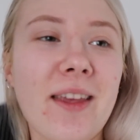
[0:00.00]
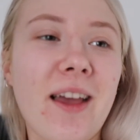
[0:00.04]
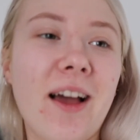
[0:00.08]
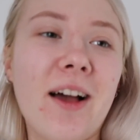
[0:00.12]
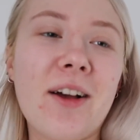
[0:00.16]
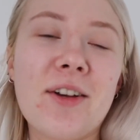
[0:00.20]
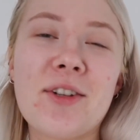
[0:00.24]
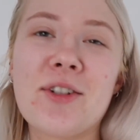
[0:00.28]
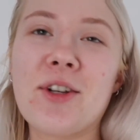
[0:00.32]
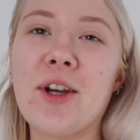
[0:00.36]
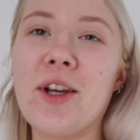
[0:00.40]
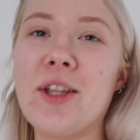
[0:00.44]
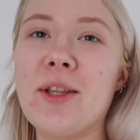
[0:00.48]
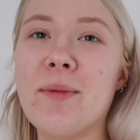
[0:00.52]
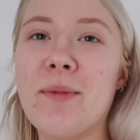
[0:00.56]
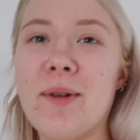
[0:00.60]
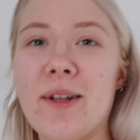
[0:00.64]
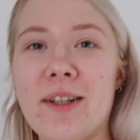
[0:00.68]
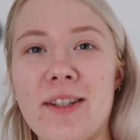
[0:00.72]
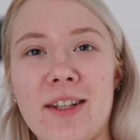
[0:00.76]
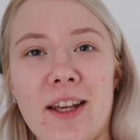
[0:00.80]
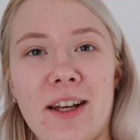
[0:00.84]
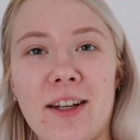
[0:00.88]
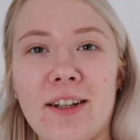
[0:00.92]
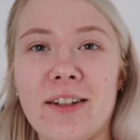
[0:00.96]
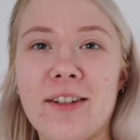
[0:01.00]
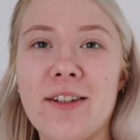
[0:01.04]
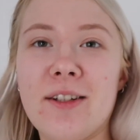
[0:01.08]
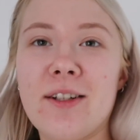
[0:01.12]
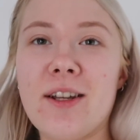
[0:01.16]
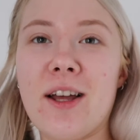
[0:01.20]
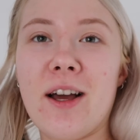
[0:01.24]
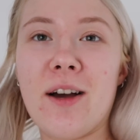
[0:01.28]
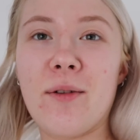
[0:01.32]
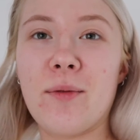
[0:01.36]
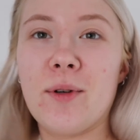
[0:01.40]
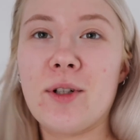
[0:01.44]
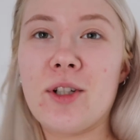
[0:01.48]
I'll show you them in a second.
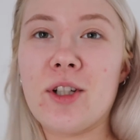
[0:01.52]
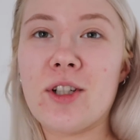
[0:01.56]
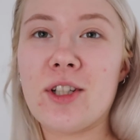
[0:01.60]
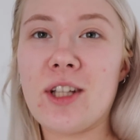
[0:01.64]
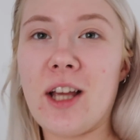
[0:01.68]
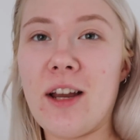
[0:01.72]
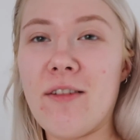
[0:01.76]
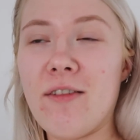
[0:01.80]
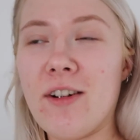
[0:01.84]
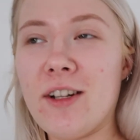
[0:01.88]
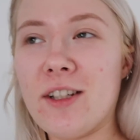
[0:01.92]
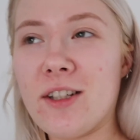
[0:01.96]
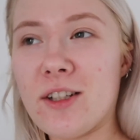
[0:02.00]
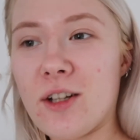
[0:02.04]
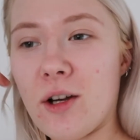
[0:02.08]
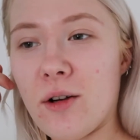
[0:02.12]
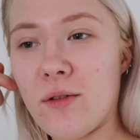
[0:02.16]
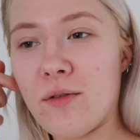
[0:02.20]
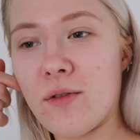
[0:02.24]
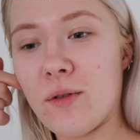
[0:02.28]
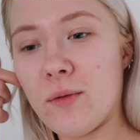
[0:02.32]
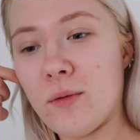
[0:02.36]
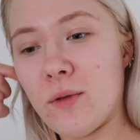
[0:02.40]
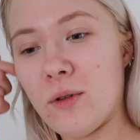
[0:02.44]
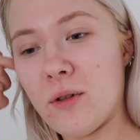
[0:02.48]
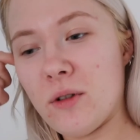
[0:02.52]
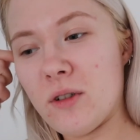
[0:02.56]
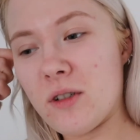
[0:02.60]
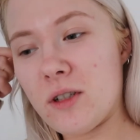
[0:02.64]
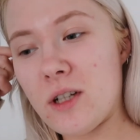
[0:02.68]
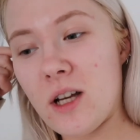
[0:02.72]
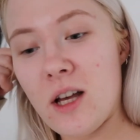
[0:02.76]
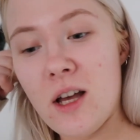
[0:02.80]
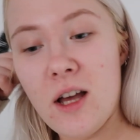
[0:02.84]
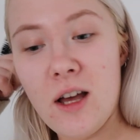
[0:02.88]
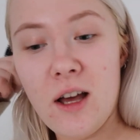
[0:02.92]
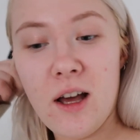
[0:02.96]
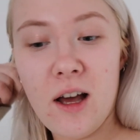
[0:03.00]
We're just getting ready to go for a walk.